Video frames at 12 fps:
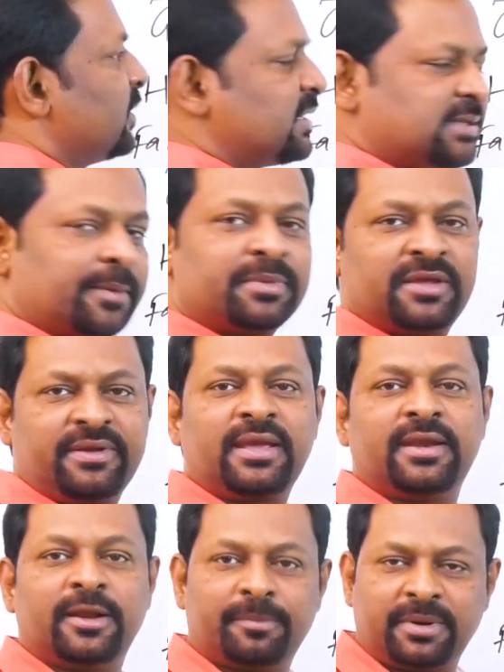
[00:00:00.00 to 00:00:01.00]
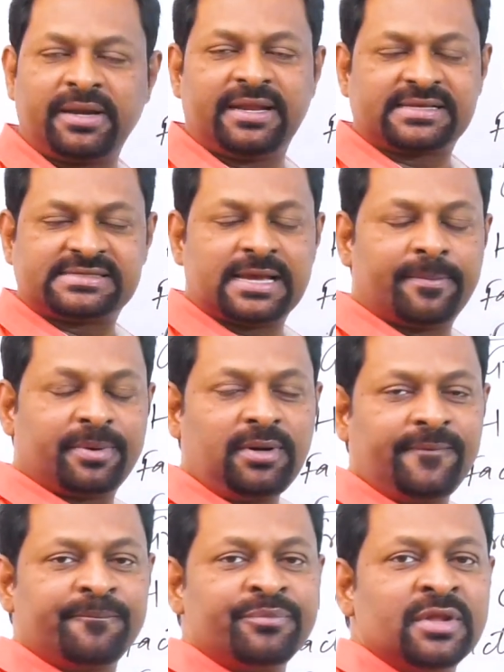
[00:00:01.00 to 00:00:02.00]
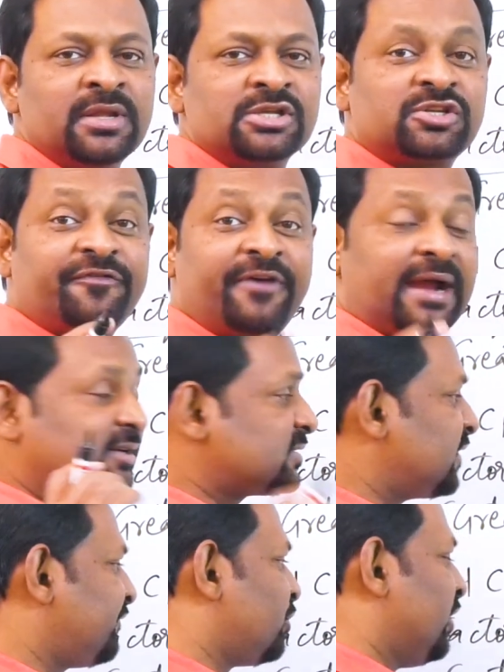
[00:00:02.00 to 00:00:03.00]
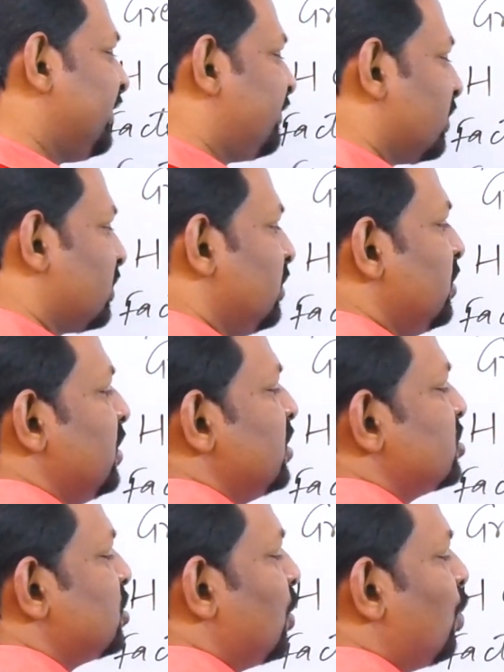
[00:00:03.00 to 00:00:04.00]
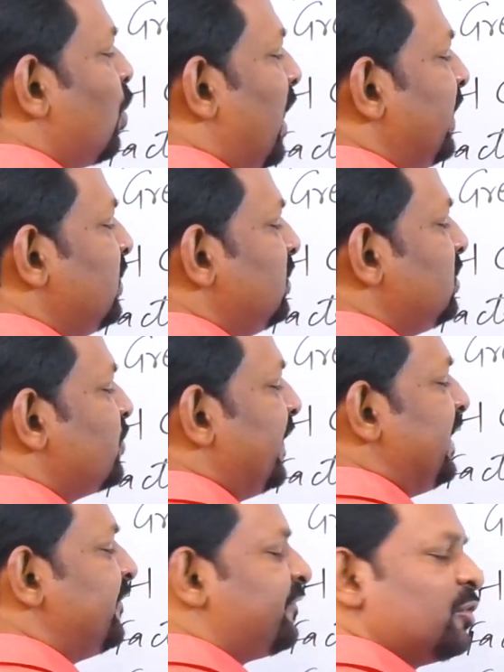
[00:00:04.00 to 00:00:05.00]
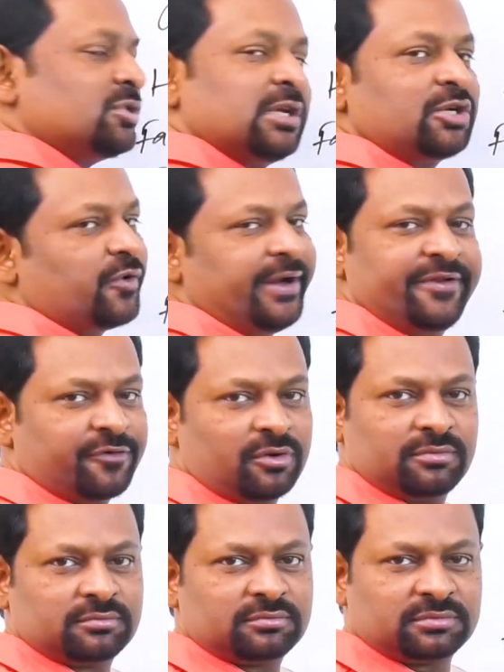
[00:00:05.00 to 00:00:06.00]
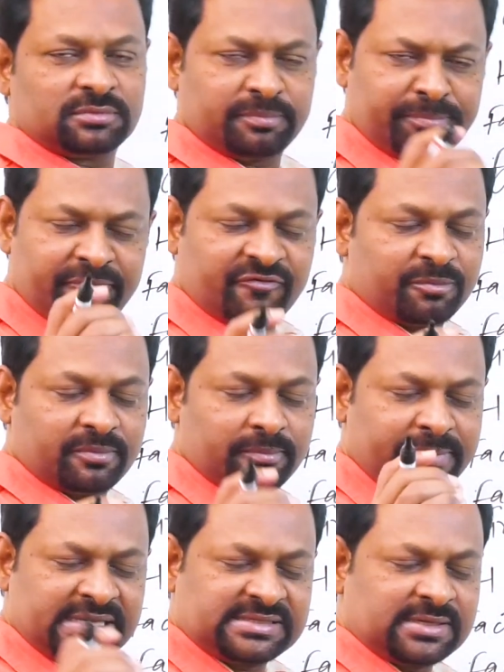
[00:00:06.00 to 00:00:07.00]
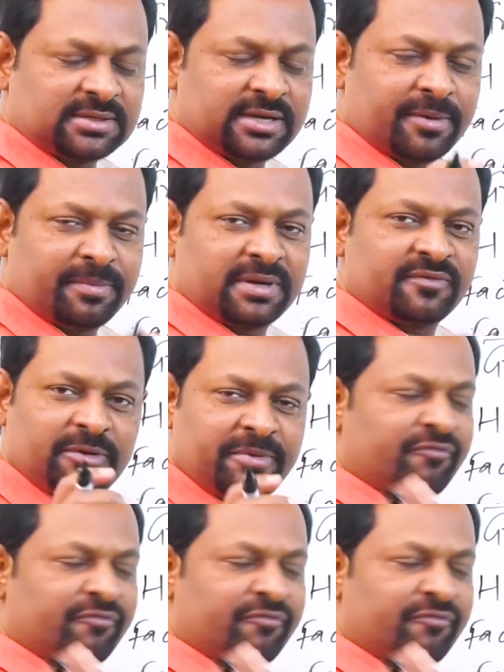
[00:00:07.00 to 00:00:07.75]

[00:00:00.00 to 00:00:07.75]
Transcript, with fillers: If I am giving a number, an example. So factors of 24. So 1, 24 is 24. Mm, basic number will